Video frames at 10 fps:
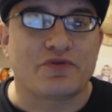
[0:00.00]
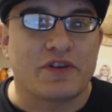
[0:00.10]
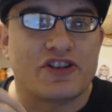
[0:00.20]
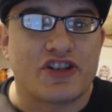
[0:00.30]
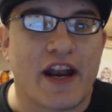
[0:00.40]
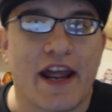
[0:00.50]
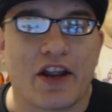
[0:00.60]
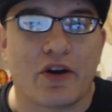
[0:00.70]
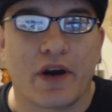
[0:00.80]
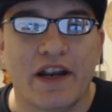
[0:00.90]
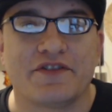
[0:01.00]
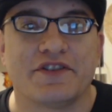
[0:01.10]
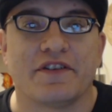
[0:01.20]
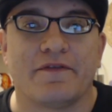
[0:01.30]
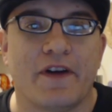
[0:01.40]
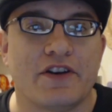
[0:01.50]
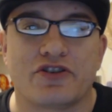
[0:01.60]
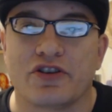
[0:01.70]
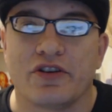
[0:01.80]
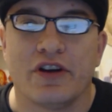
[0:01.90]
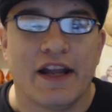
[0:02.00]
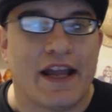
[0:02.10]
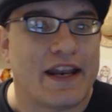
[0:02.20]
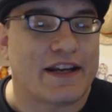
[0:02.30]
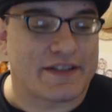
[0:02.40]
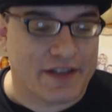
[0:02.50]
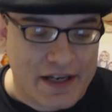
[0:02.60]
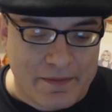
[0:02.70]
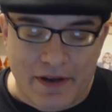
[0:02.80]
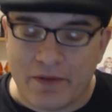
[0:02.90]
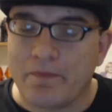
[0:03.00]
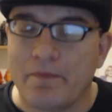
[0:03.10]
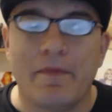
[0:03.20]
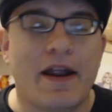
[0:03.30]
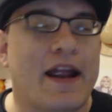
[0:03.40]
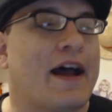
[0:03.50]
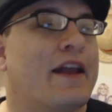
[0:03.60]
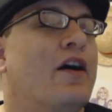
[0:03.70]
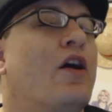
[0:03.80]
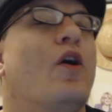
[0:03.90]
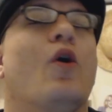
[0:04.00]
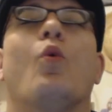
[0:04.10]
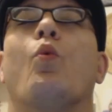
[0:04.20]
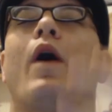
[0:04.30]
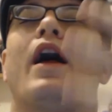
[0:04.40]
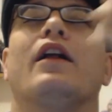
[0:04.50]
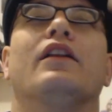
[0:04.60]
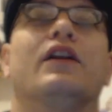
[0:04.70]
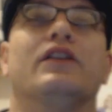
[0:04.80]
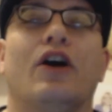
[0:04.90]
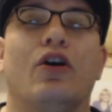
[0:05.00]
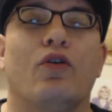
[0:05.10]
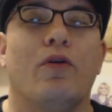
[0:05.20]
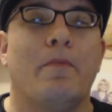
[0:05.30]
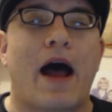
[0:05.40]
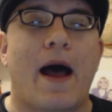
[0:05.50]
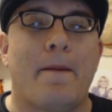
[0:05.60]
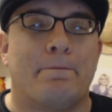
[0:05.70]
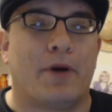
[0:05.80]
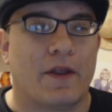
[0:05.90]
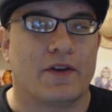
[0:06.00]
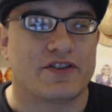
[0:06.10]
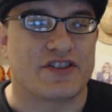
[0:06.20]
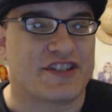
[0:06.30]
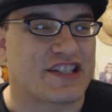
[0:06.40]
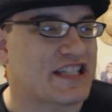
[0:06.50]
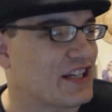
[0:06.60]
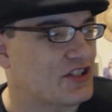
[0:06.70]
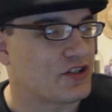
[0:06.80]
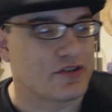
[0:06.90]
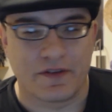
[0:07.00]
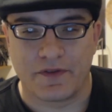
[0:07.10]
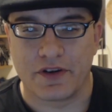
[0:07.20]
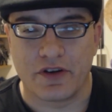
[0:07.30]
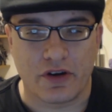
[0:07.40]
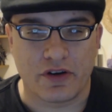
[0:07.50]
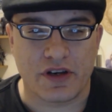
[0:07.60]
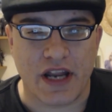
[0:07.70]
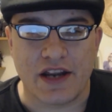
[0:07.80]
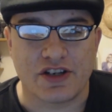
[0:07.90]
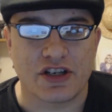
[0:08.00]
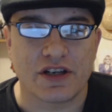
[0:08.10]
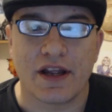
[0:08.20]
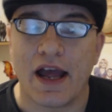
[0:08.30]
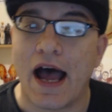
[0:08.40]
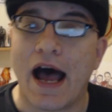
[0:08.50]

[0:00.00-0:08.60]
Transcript: That's what a Jedi craves, is adventure and excitement. Man! Well, hello, my brothers and sisters of the Nerd Nation.